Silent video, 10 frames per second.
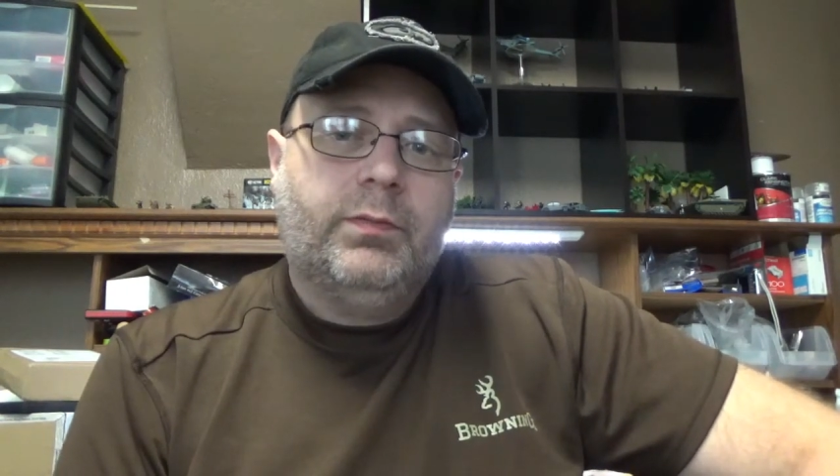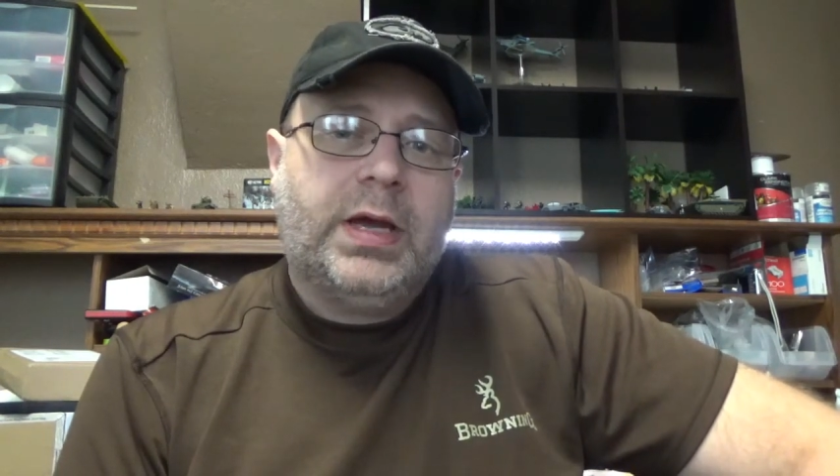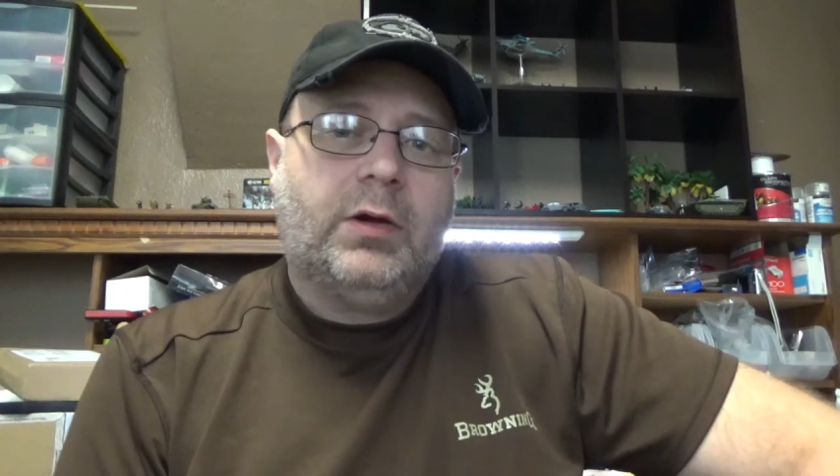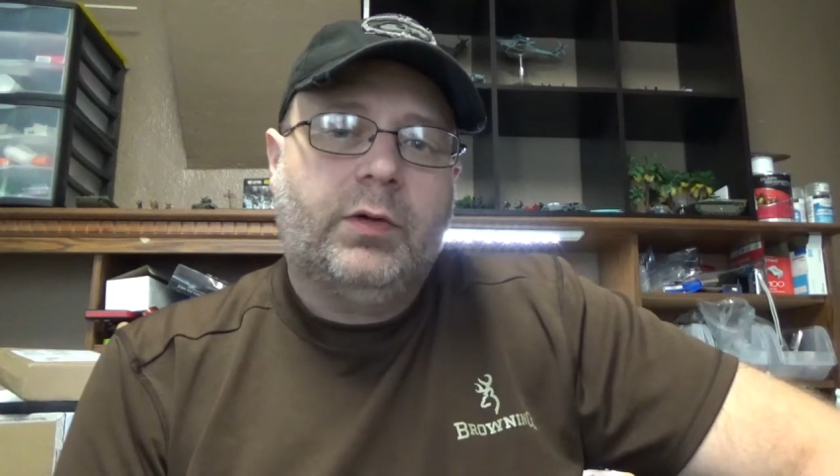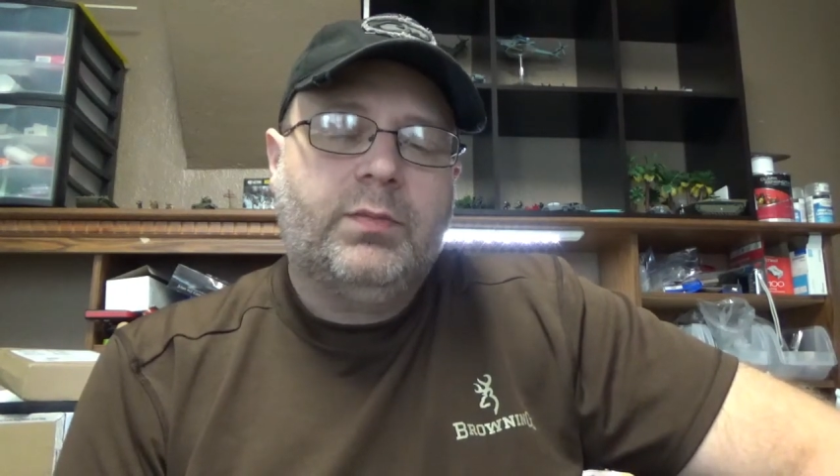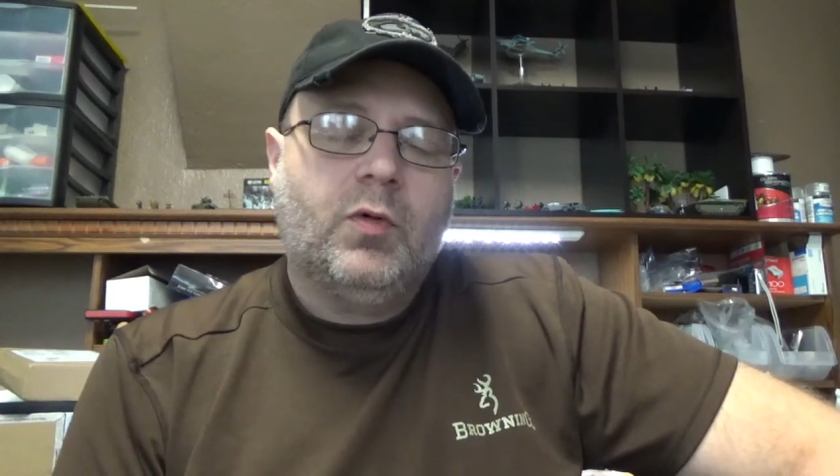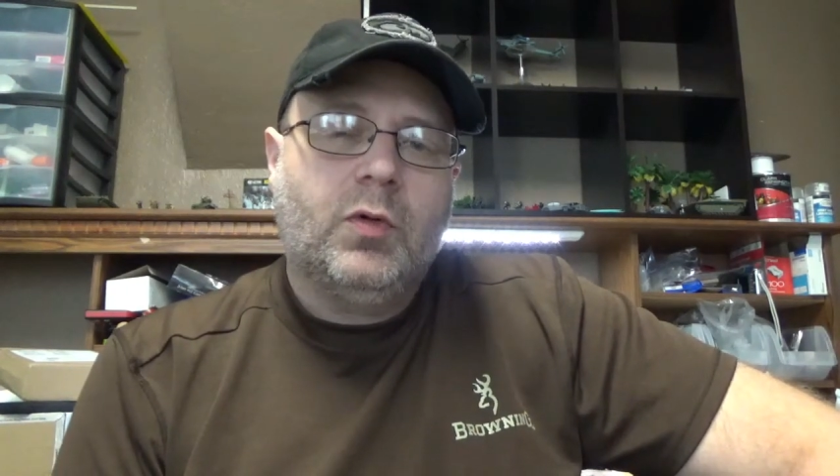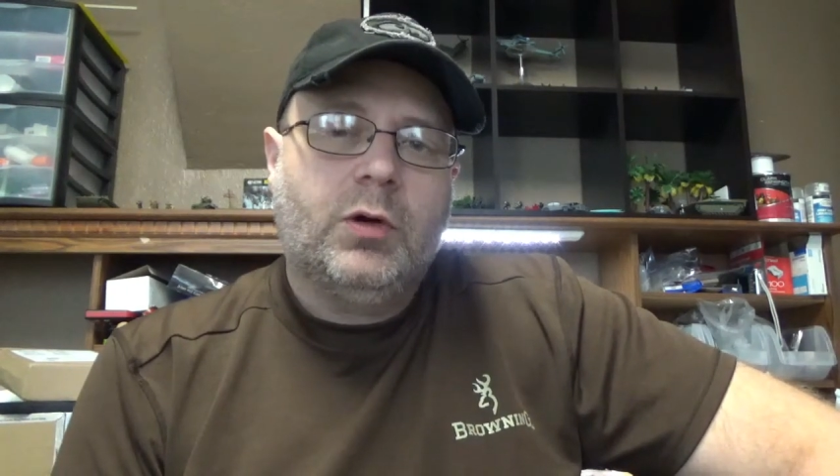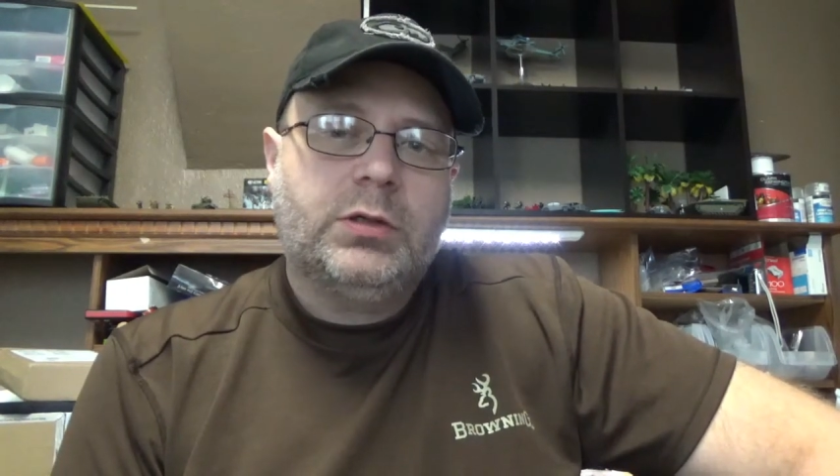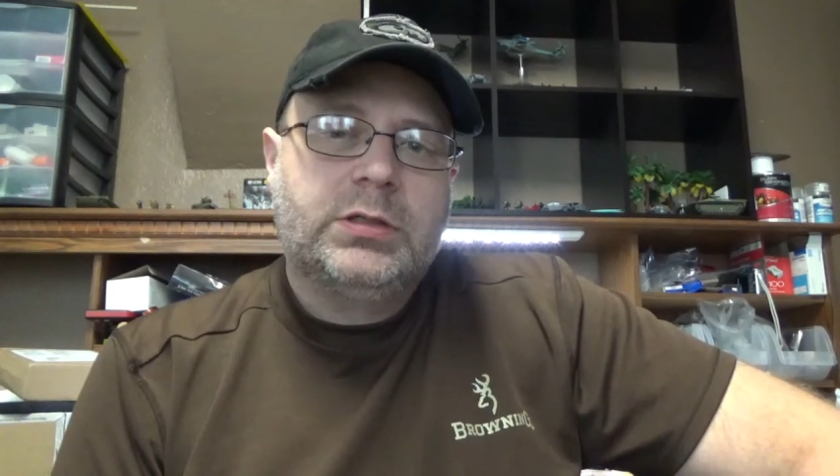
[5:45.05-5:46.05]
battle
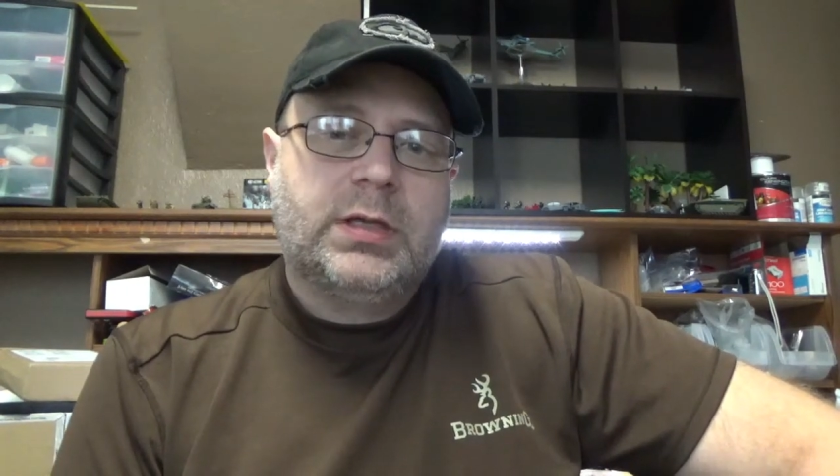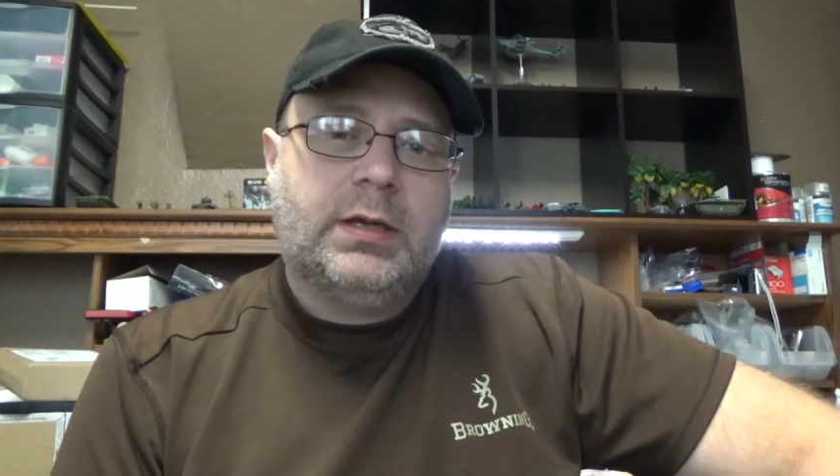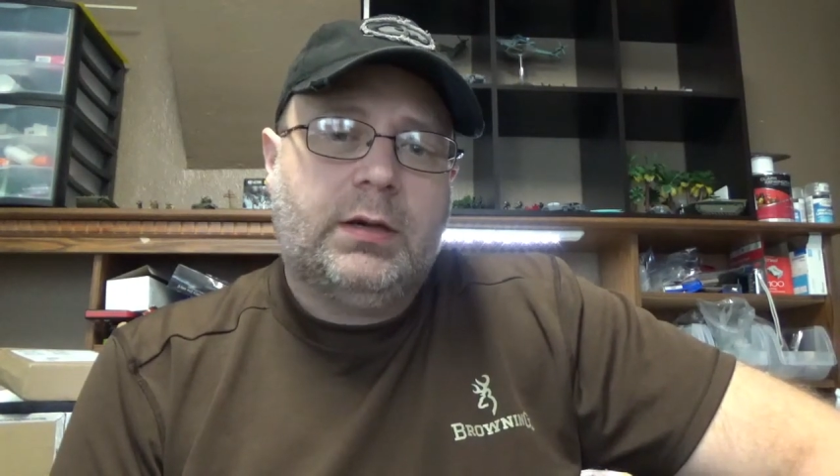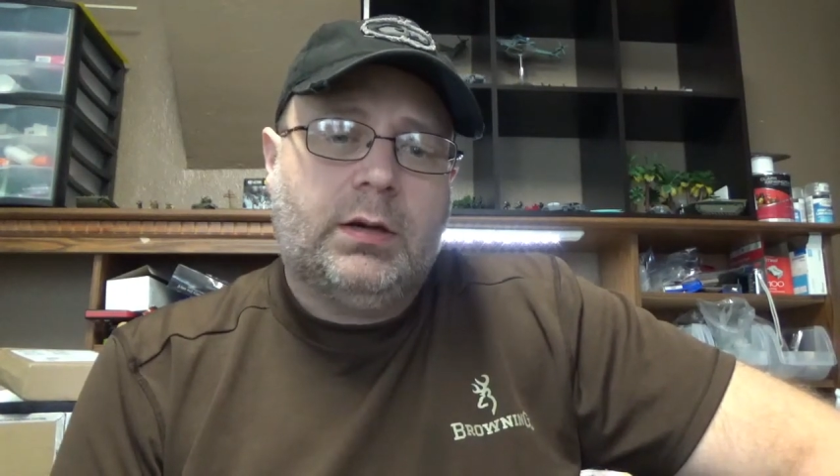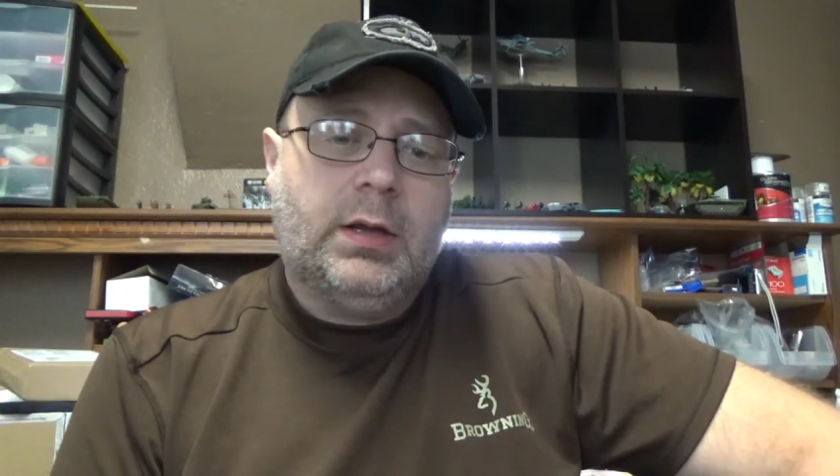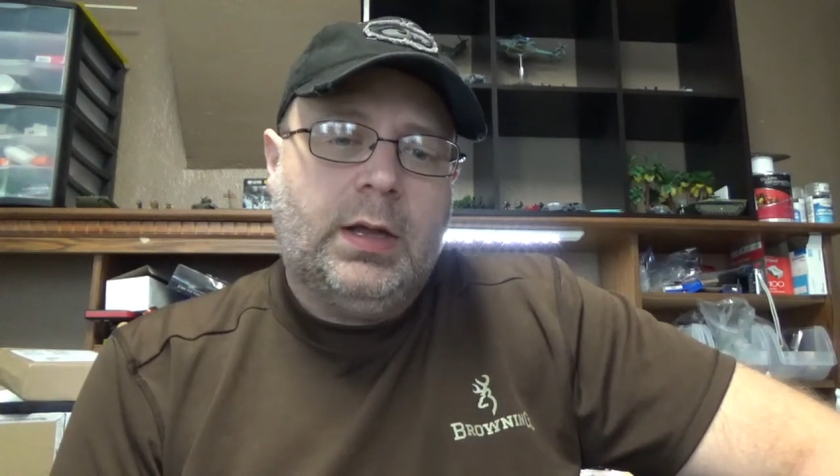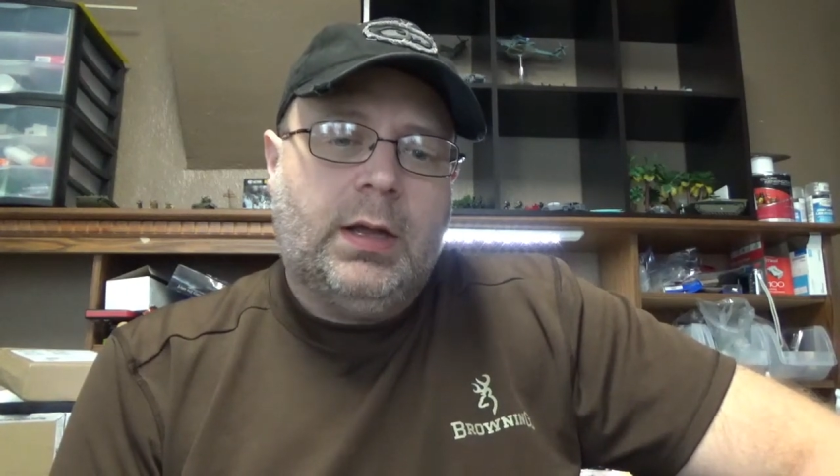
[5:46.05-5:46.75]
reports and